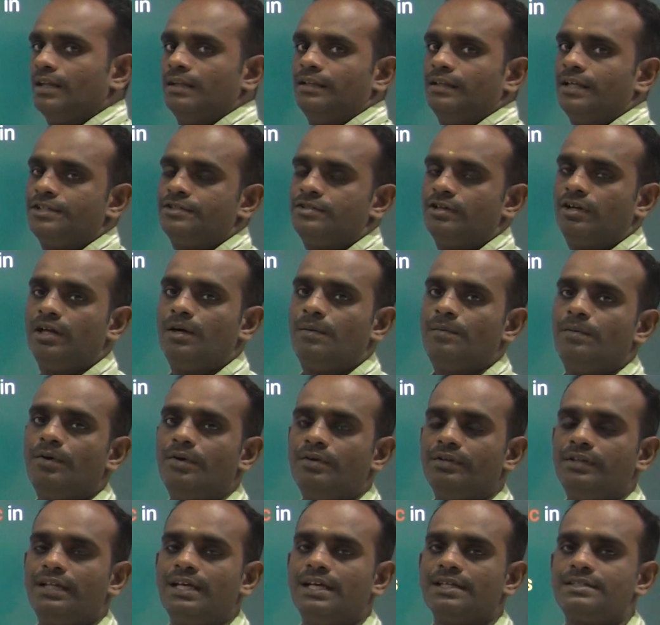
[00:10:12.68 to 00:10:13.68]
That's all
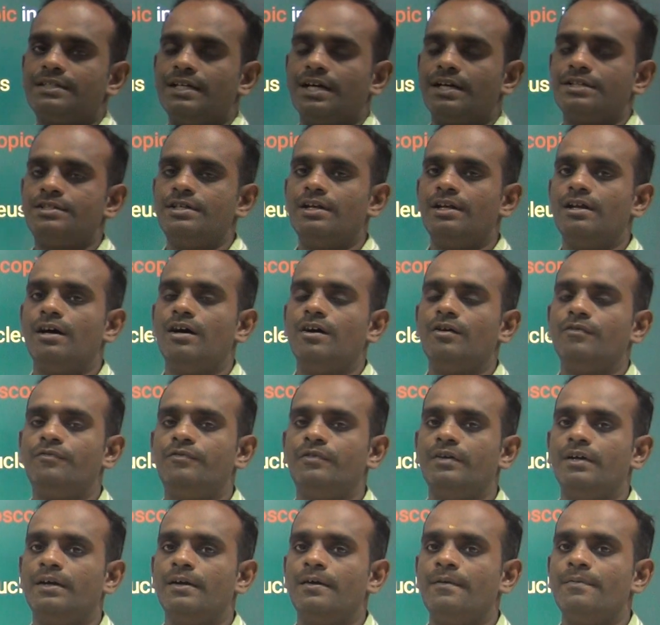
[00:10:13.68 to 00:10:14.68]
about the structure of
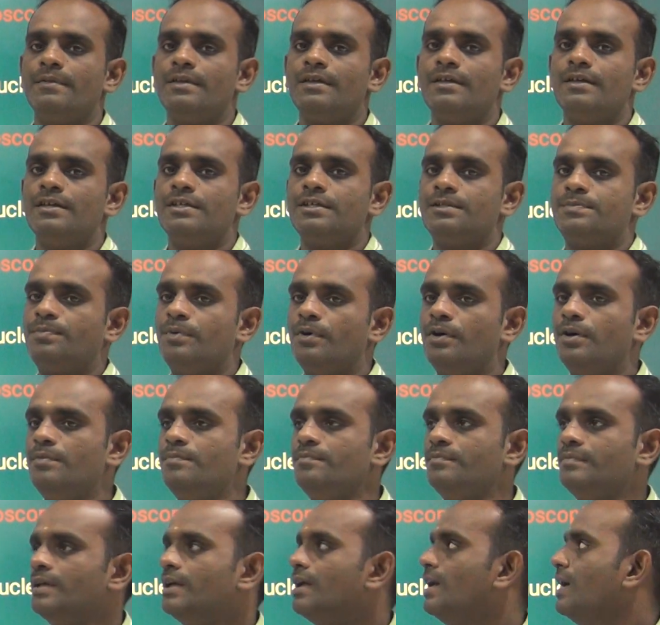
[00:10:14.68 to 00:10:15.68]

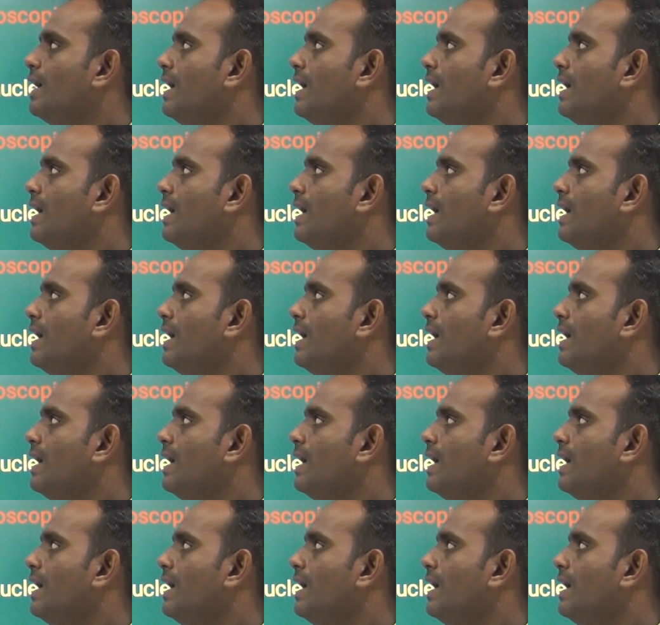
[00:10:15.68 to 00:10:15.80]
sperm.